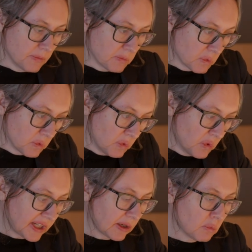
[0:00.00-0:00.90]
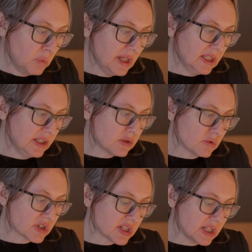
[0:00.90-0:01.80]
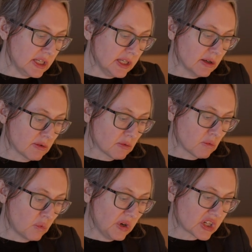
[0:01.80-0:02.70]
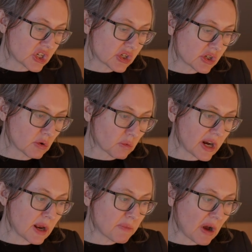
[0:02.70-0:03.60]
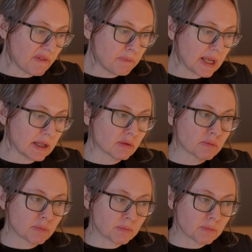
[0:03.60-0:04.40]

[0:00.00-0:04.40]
looking really to see which grape have been